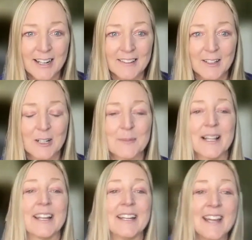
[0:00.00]
And they're going to be
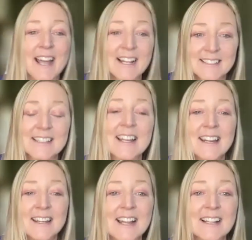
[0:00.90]
like, yes,
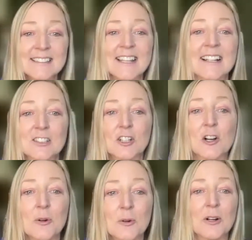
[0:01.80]
yes, yes,
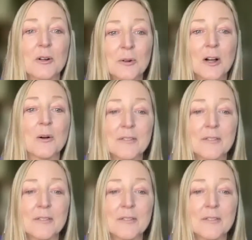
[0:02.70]
go, go, go.